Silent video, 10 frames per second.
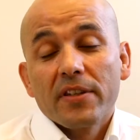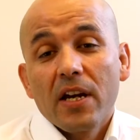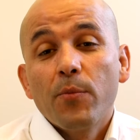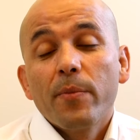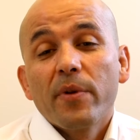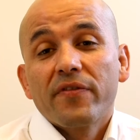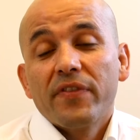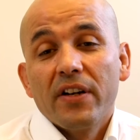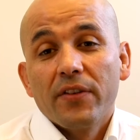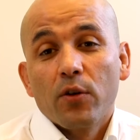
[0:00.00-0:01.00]
but some women
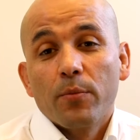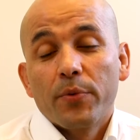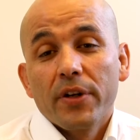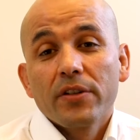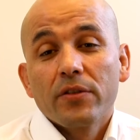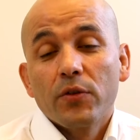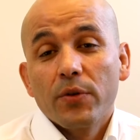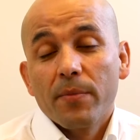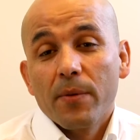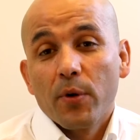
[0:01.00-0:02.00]
find the compression
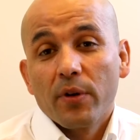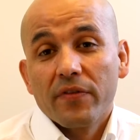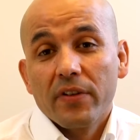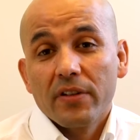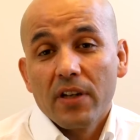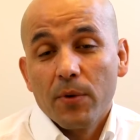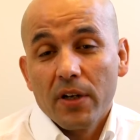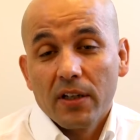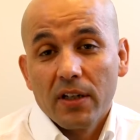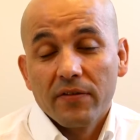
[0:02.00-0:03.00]
during mammography
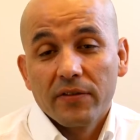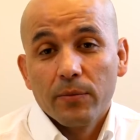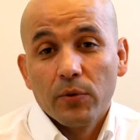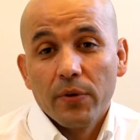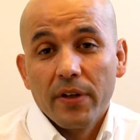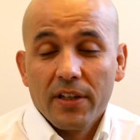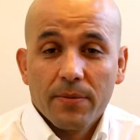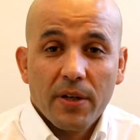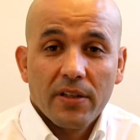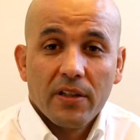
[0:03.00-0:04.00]
somewhat uncomfortable,
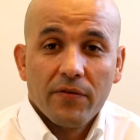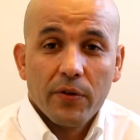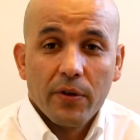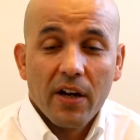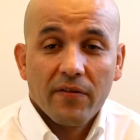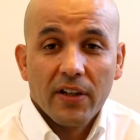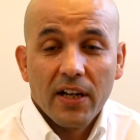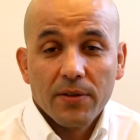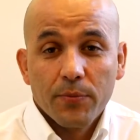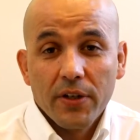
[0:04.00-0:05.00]
especially if you have
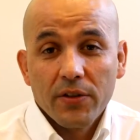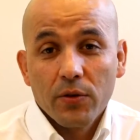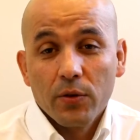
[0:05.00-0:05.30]
large breasts